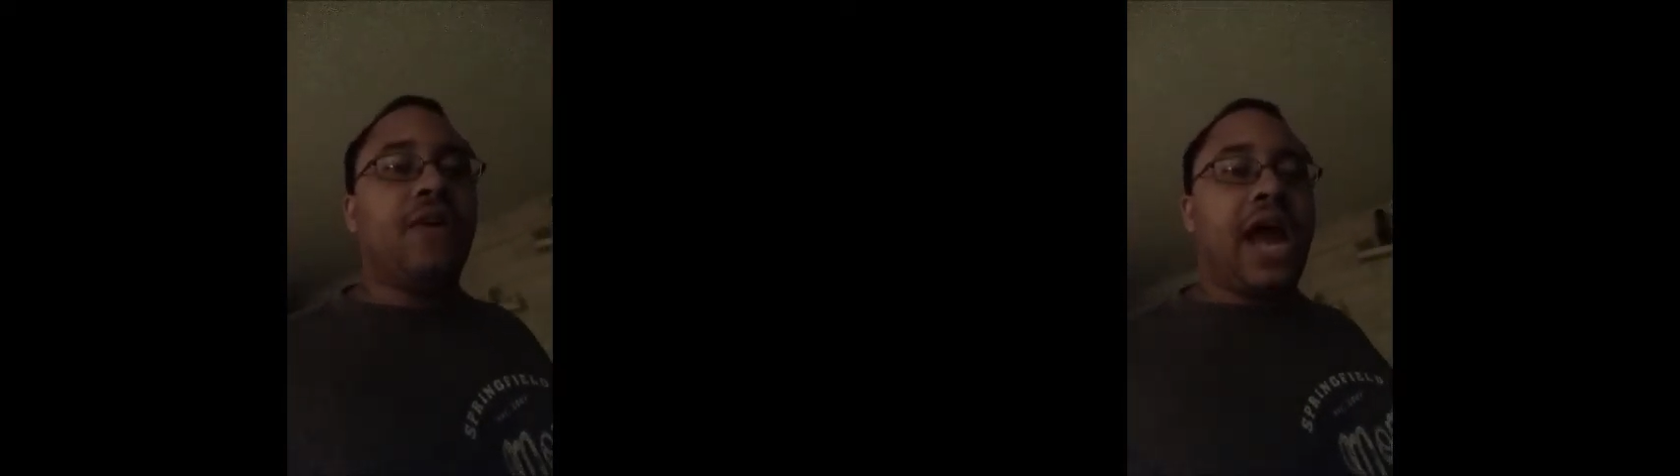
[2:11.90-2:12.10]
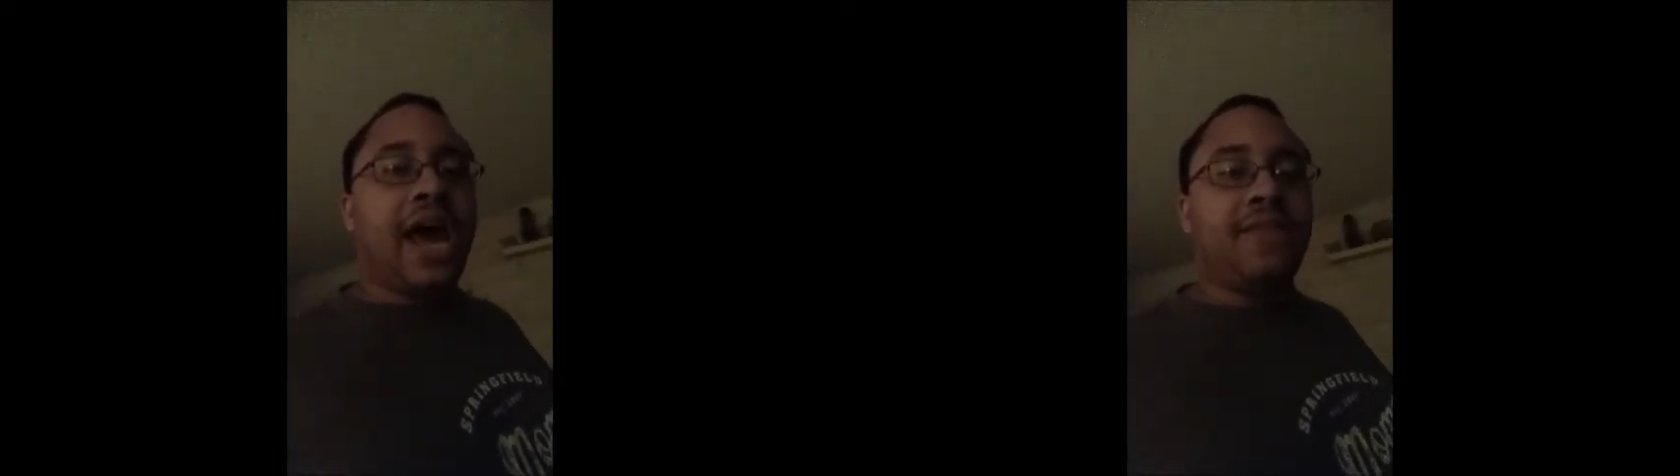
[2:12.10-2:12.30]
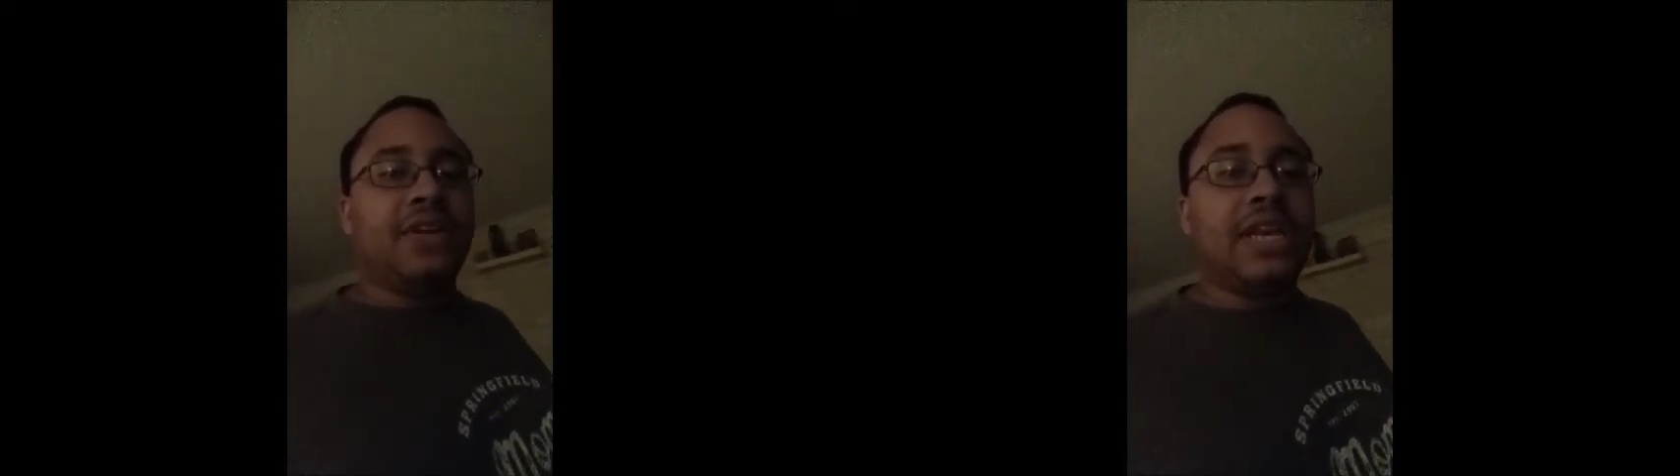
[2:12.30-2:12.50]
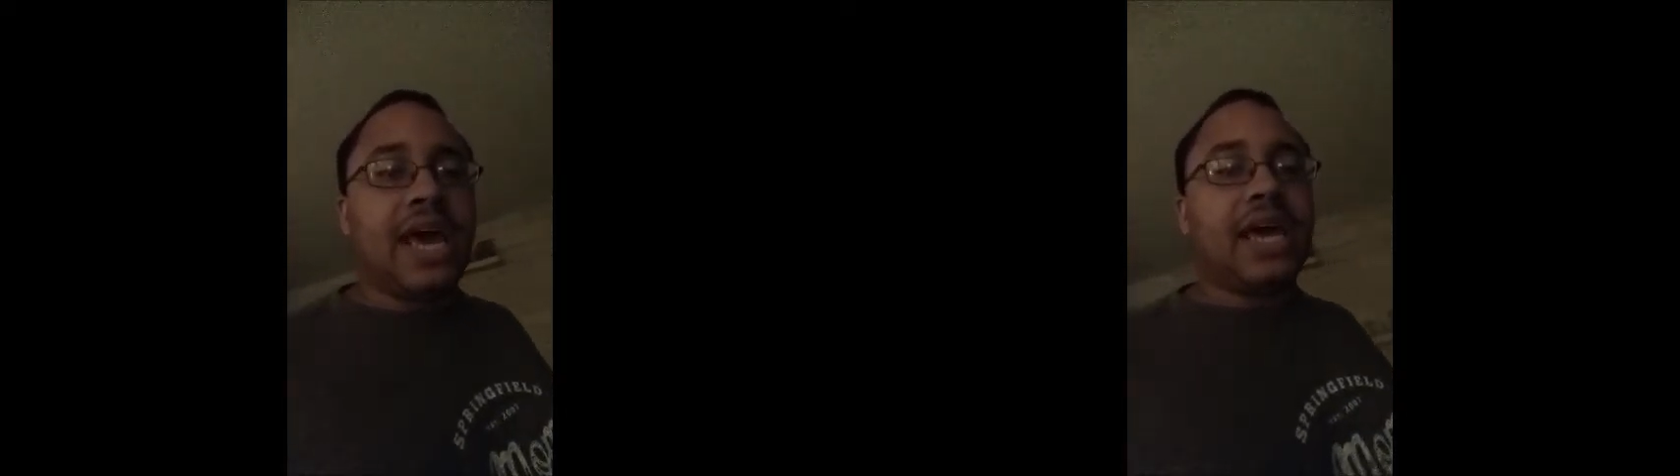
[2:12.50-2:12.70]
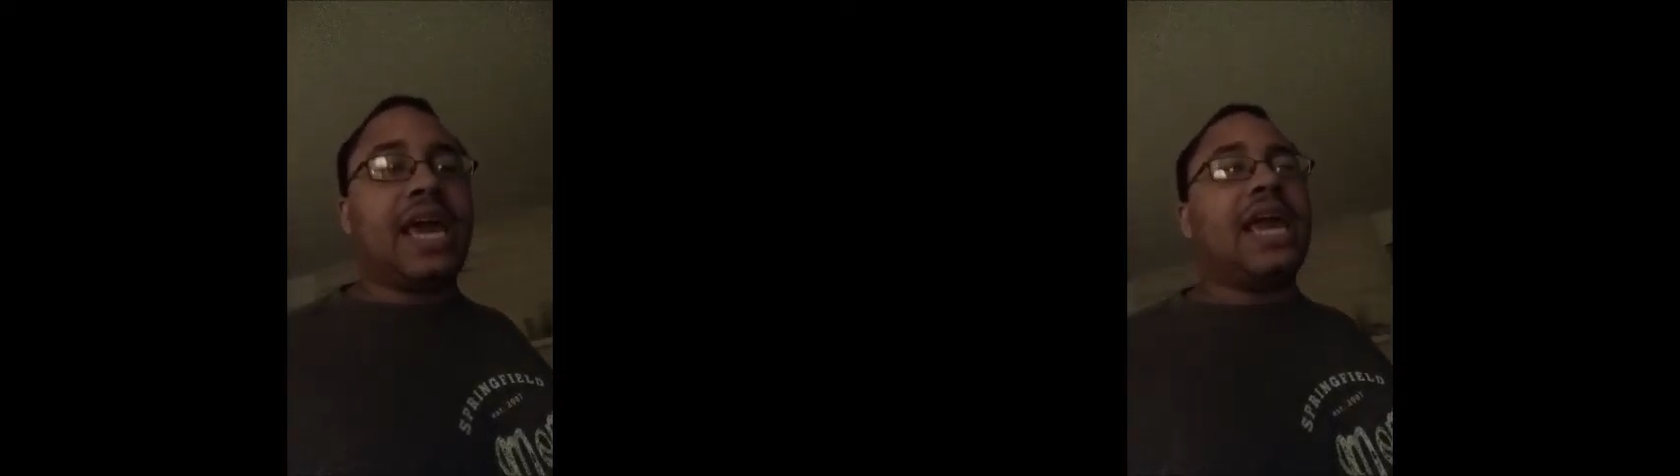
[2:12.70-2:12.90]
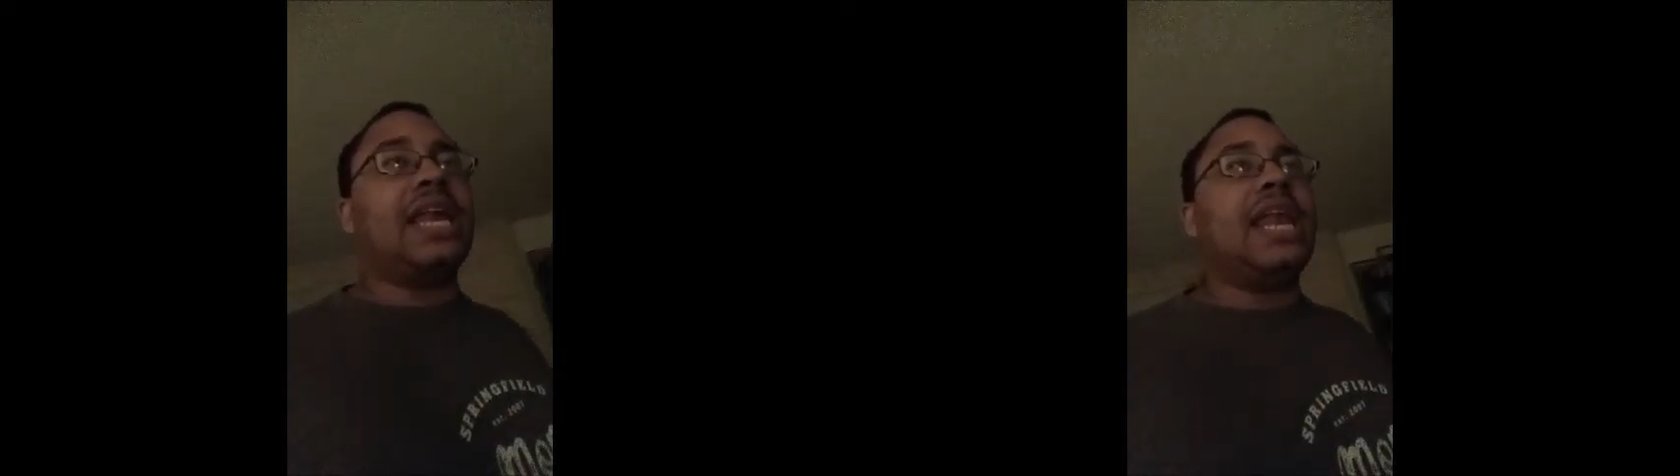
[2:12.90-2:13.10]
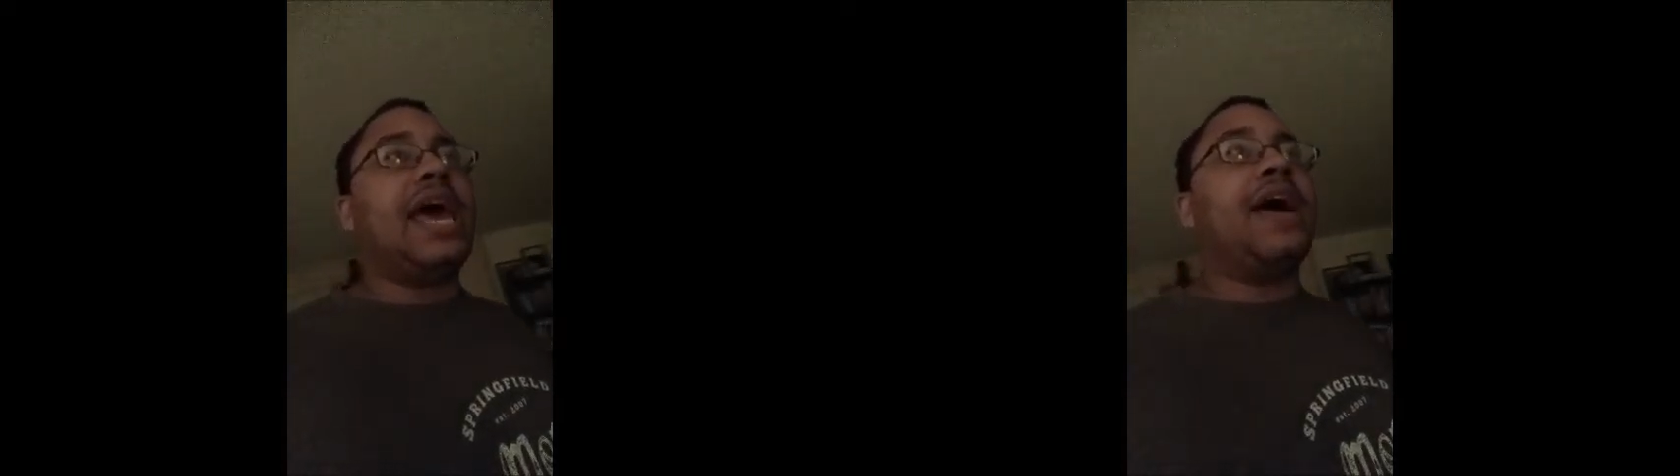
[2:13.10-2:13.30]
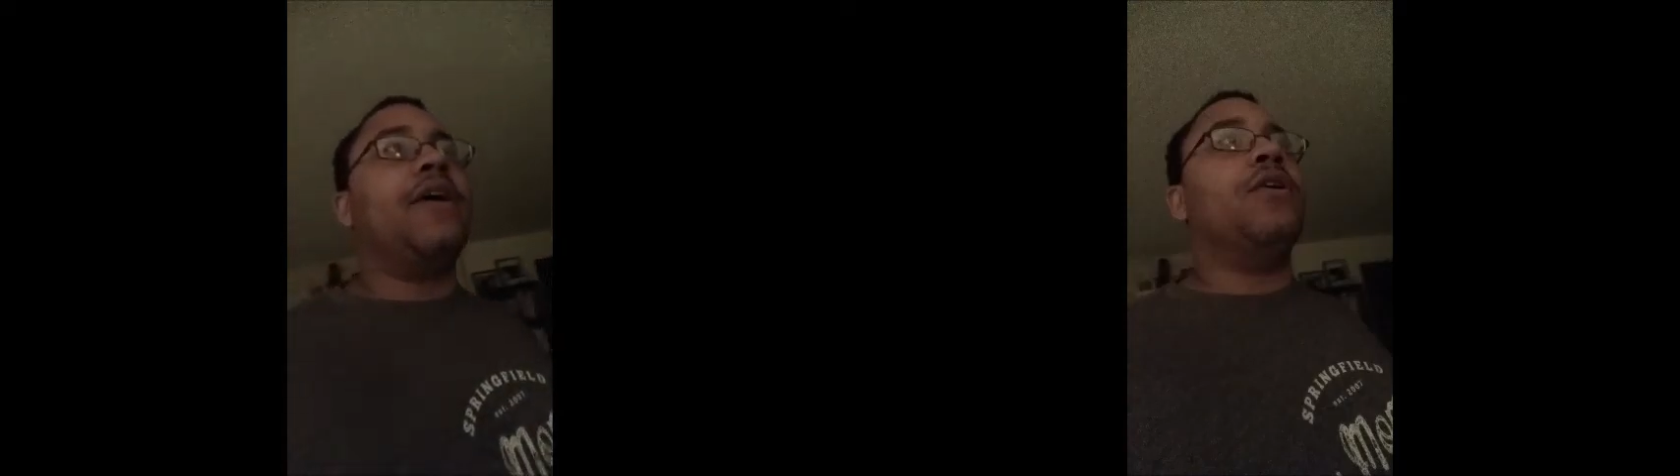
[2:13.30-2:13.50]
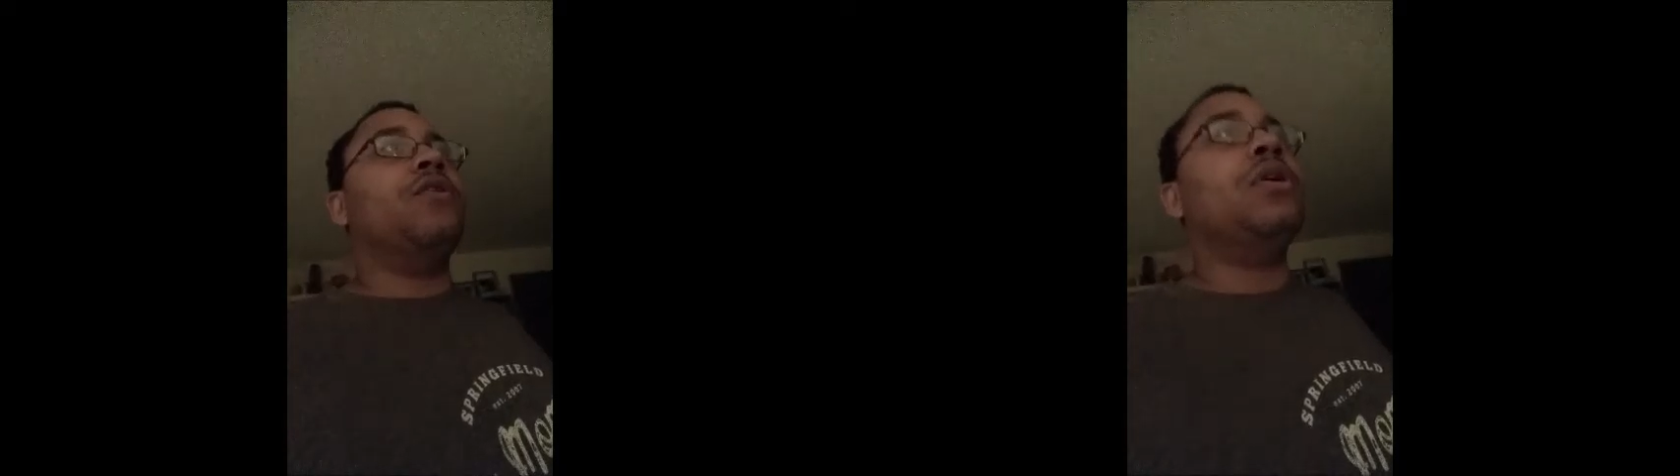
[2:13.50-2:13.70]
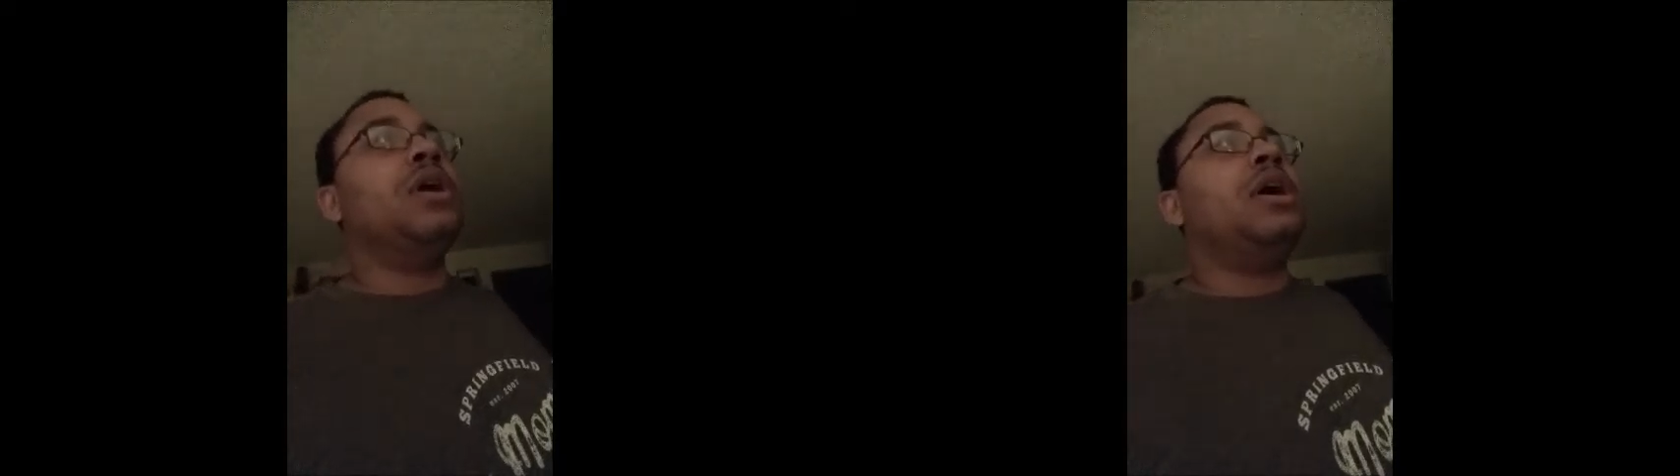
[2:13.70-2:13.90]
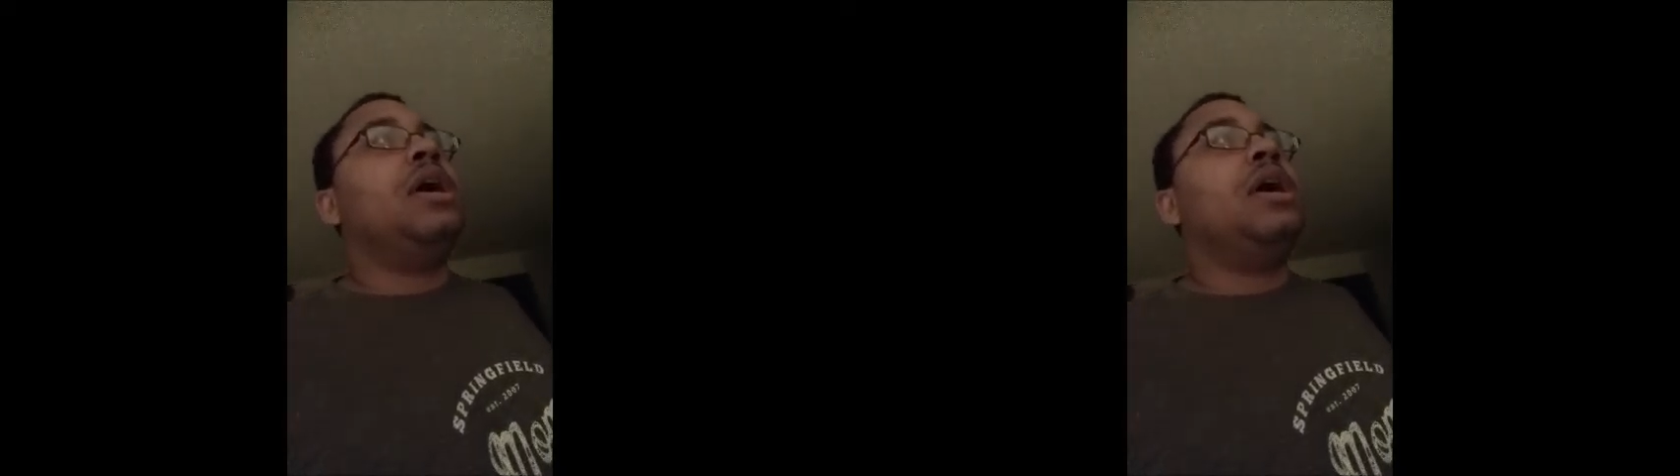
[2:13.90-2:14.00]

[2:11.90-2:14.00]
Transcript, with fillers: for half a decade now